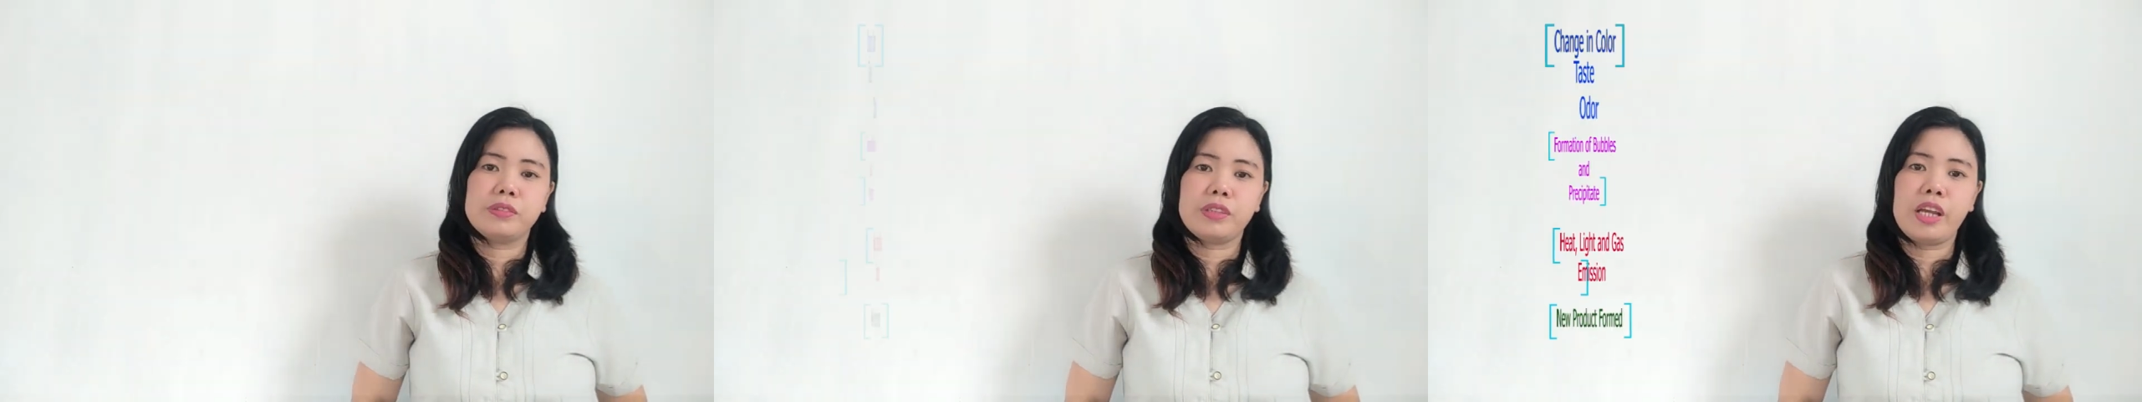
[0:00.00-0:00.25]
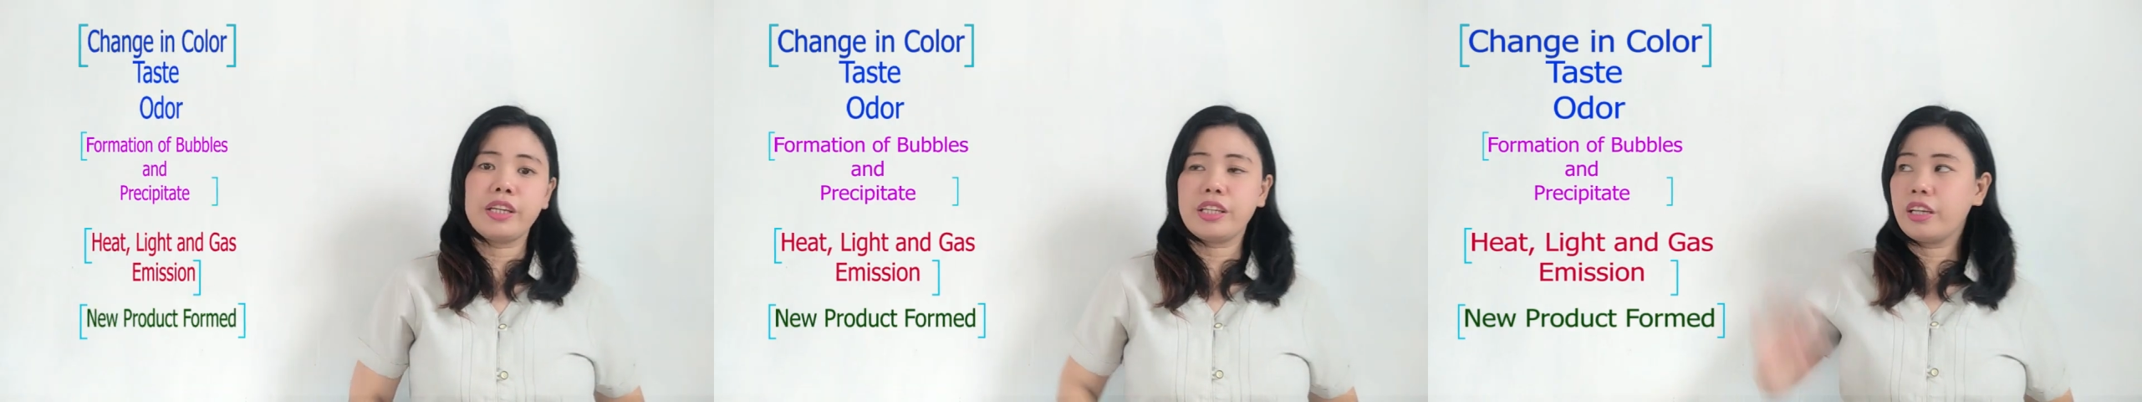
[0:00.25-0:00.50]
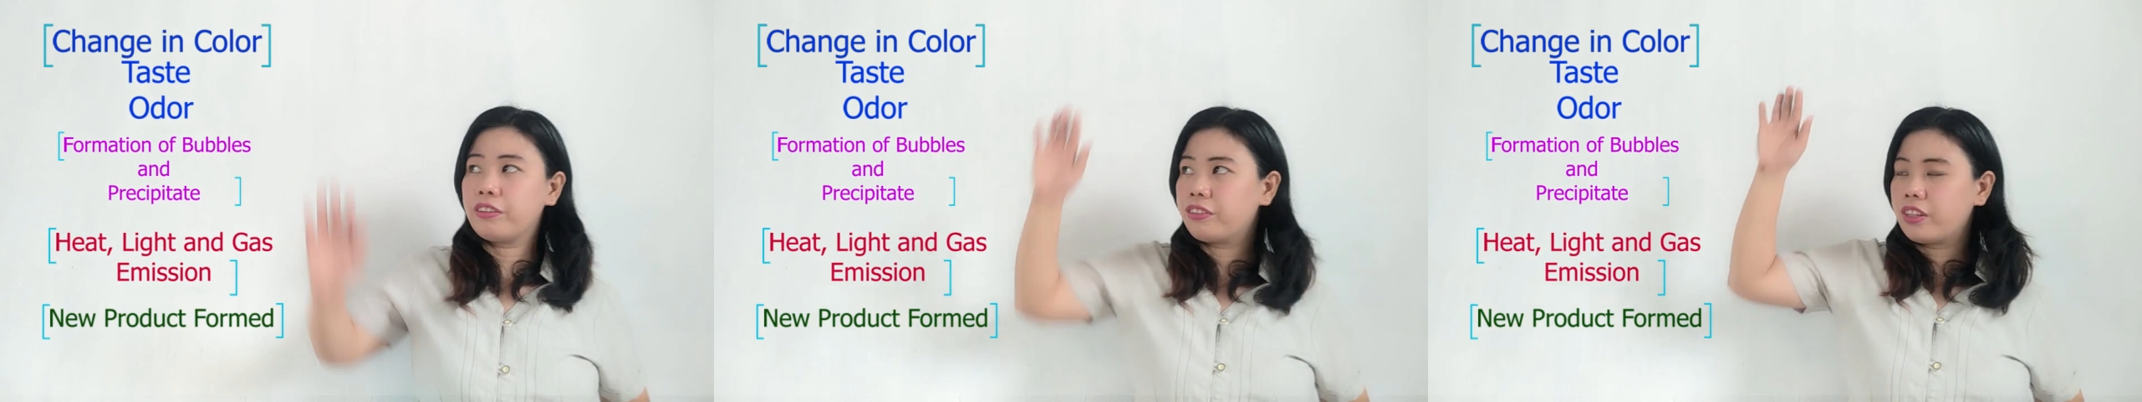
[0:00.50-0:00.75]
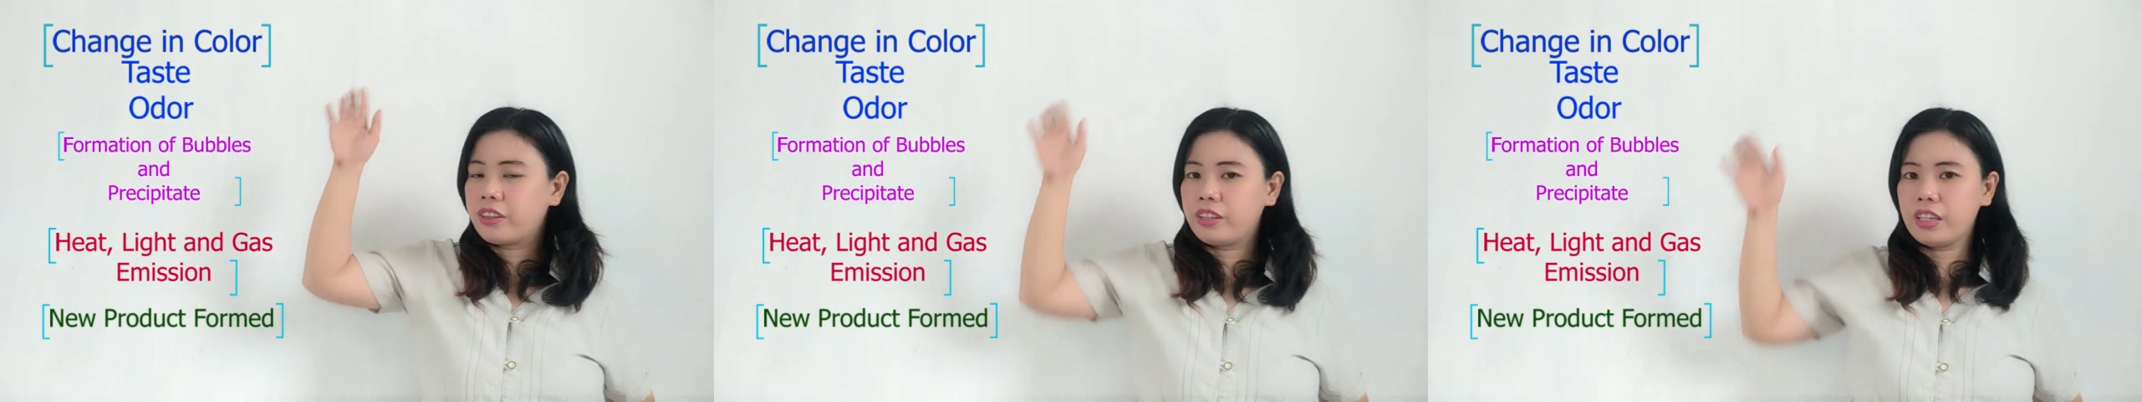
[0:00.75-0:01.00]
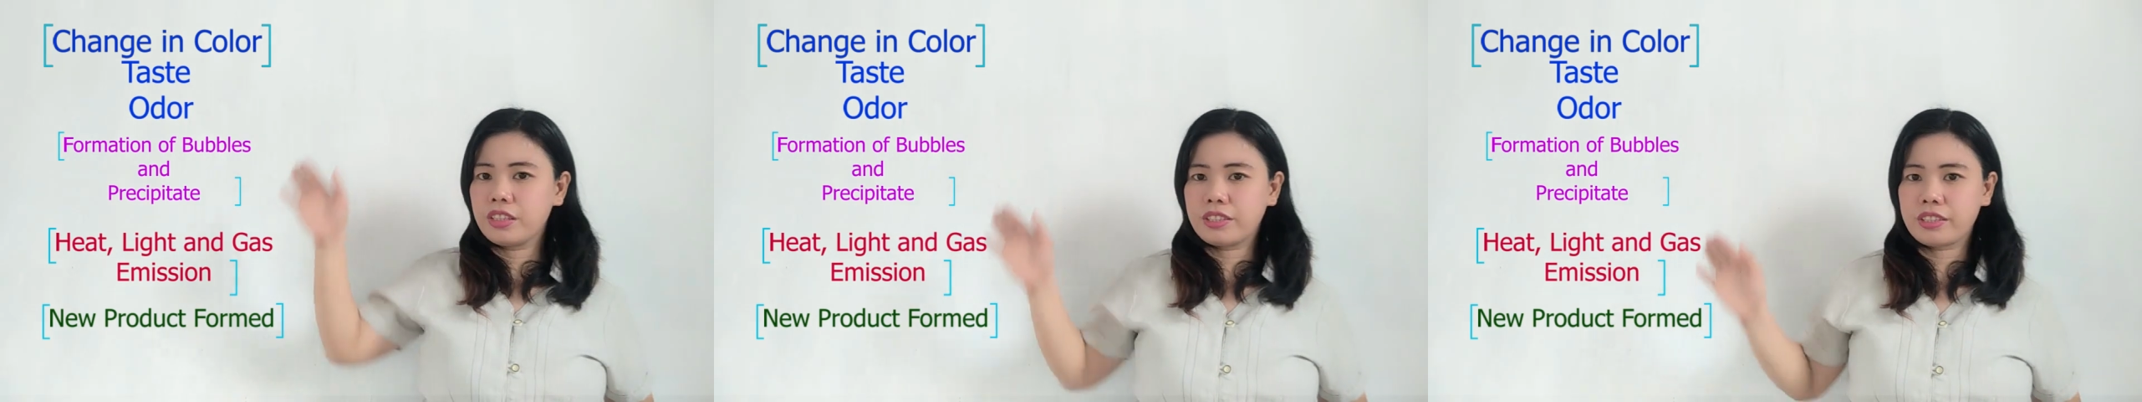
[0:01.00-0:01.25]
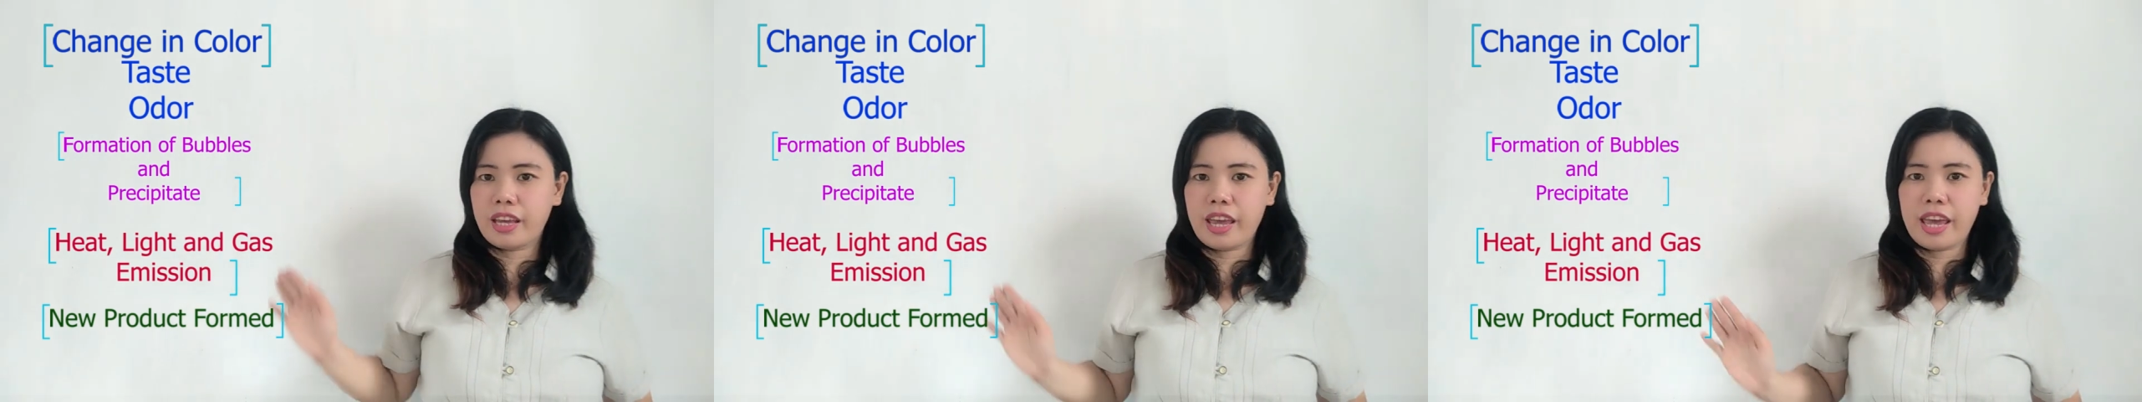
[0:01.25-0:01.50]
and if
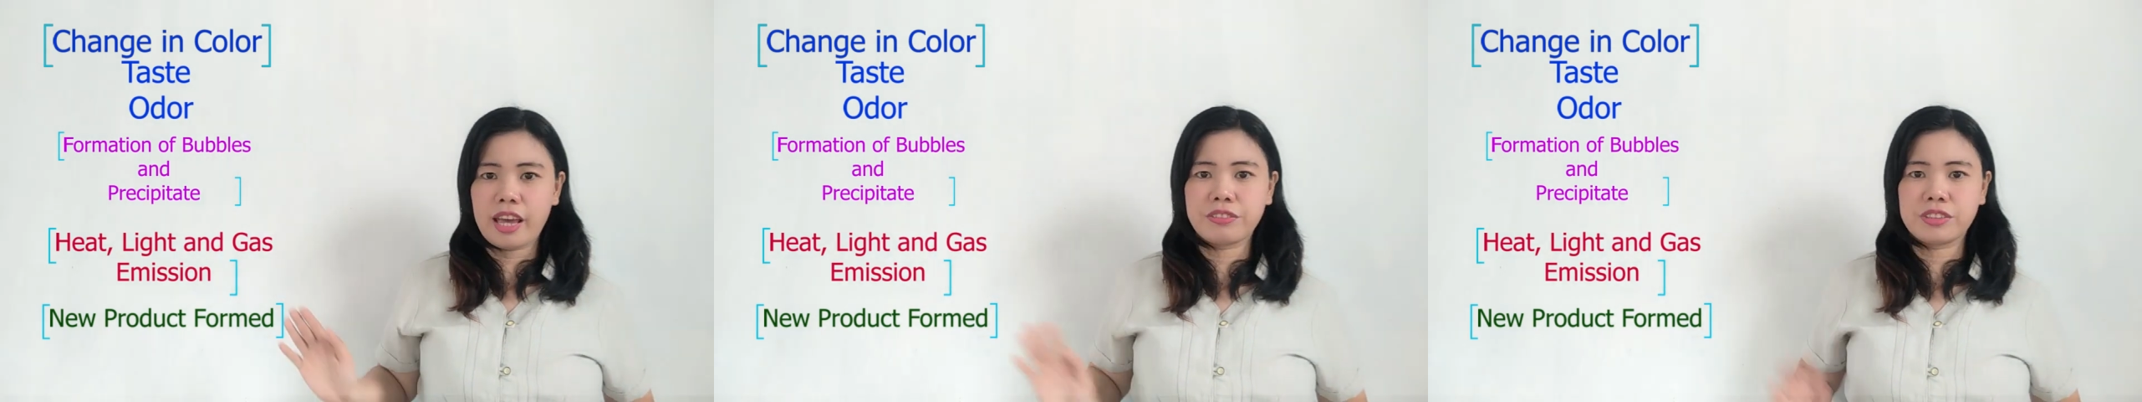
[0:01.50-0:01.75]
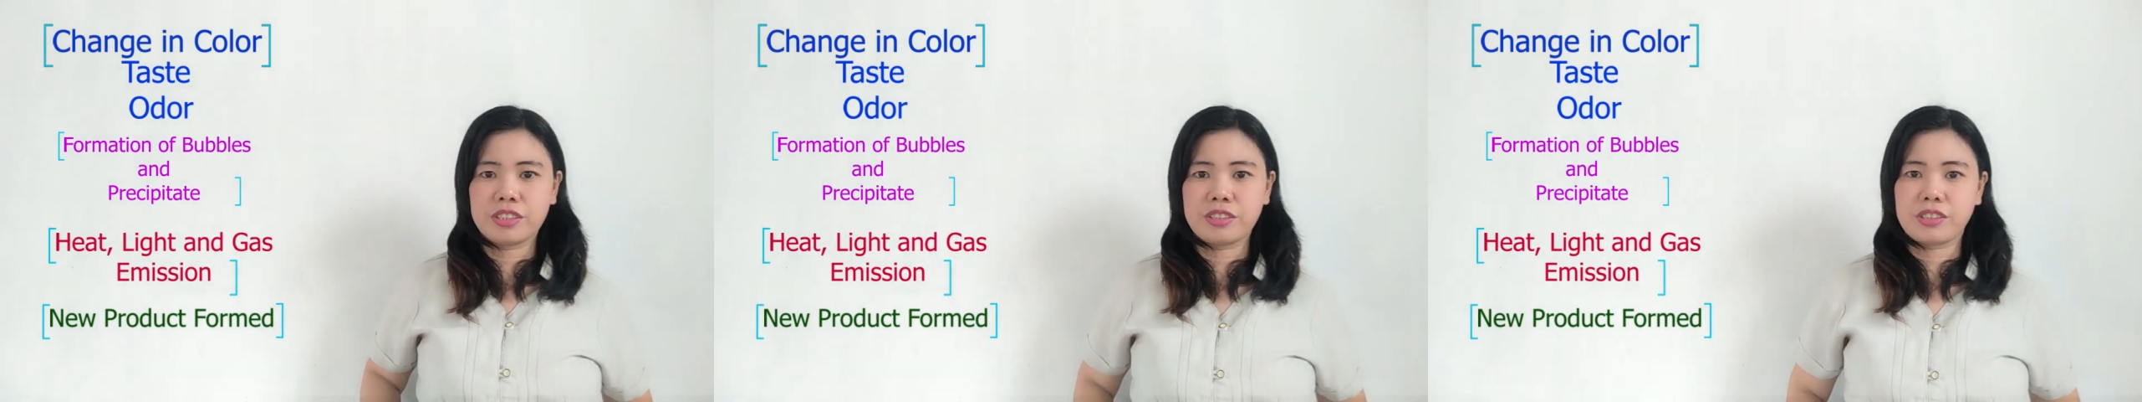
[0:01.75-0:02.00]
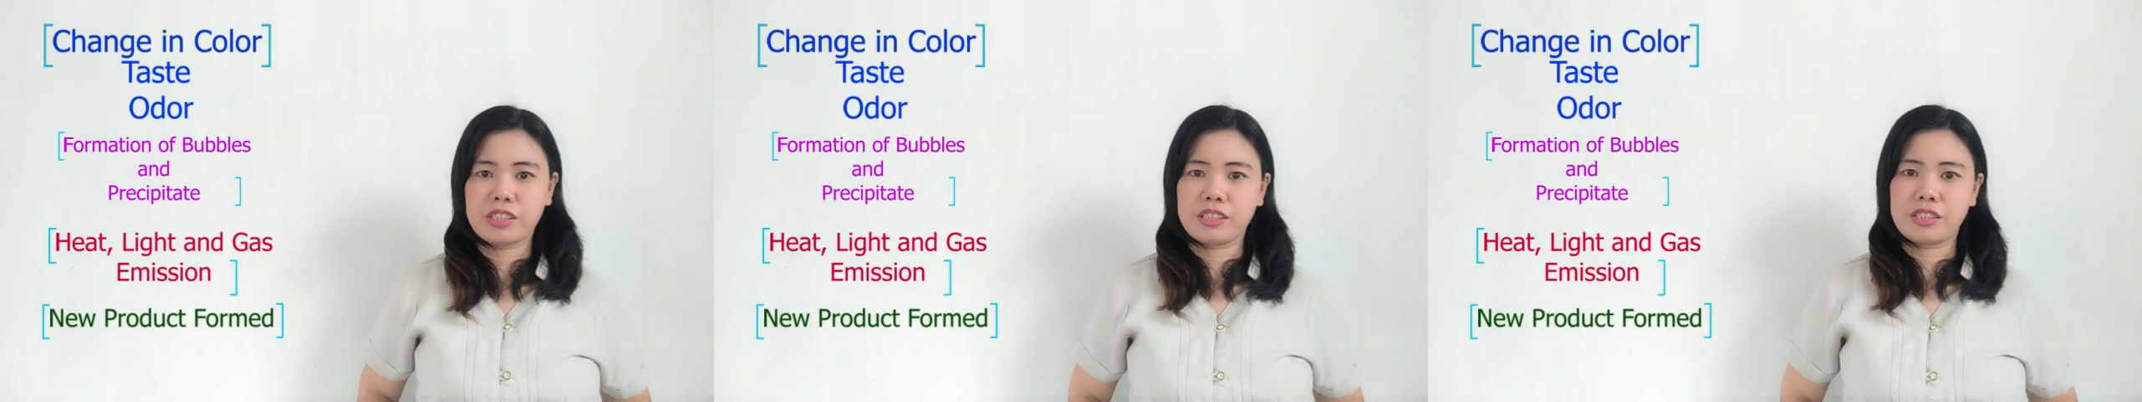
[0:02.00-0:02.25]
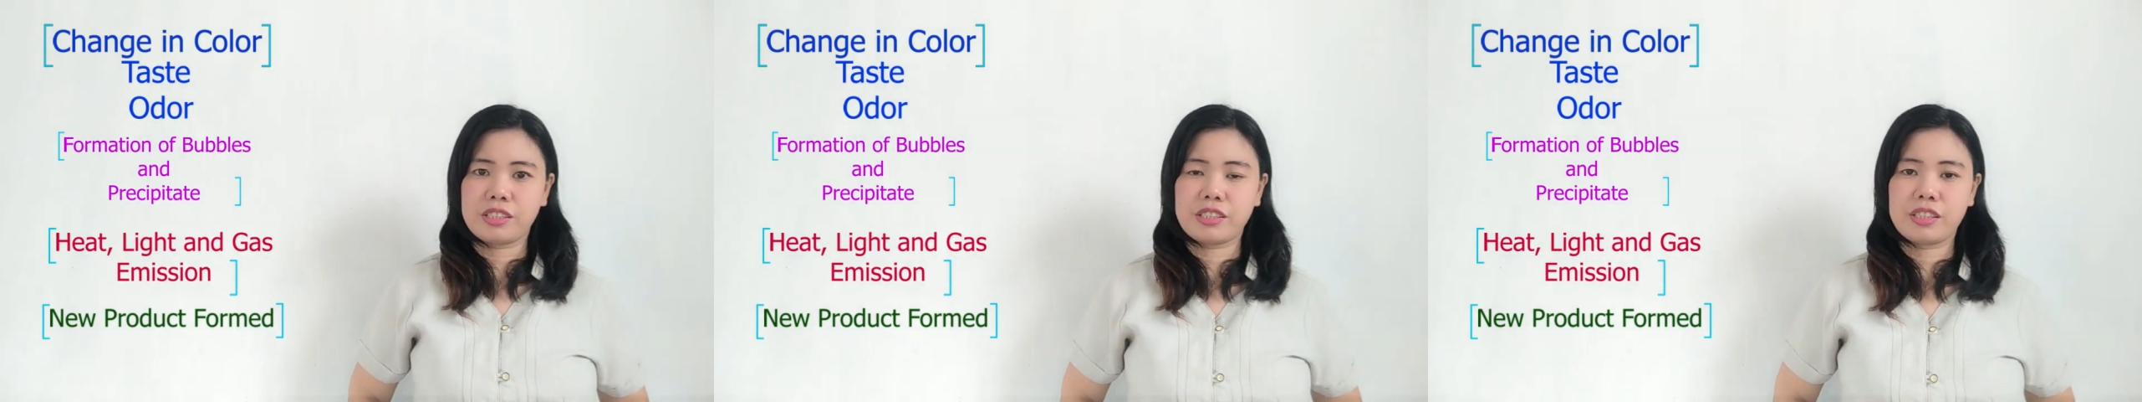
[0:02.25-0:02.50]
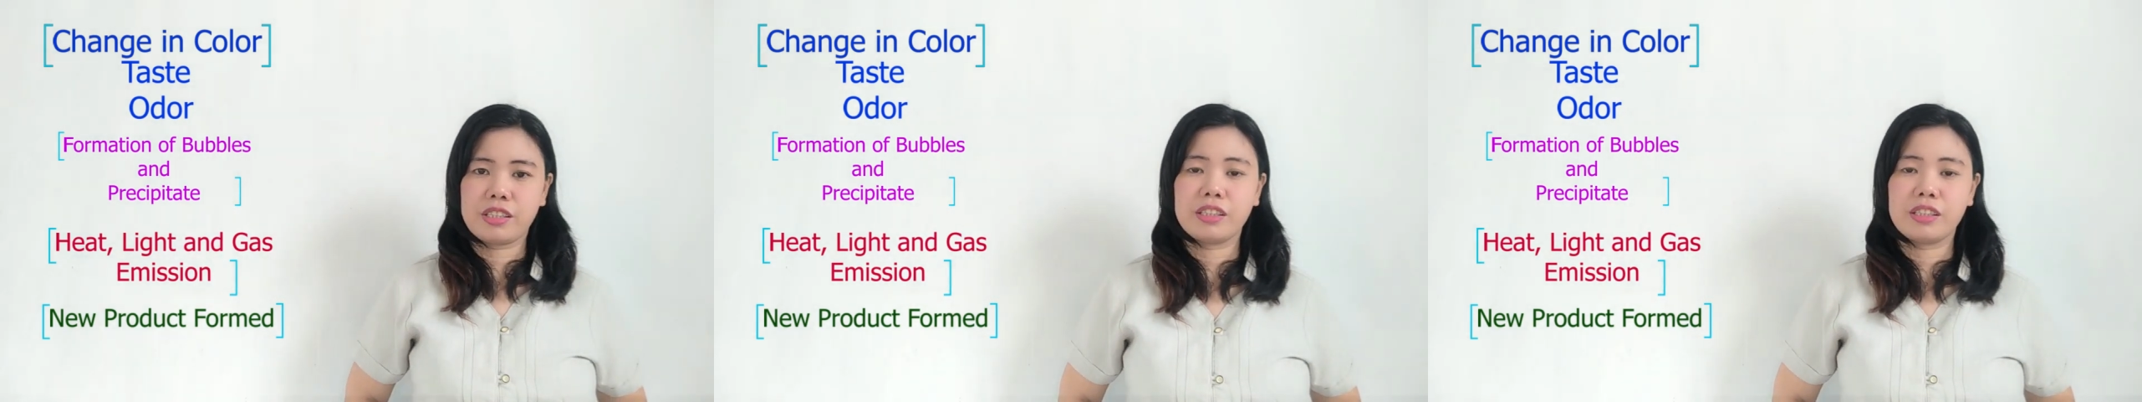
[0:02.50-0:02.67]
these evidences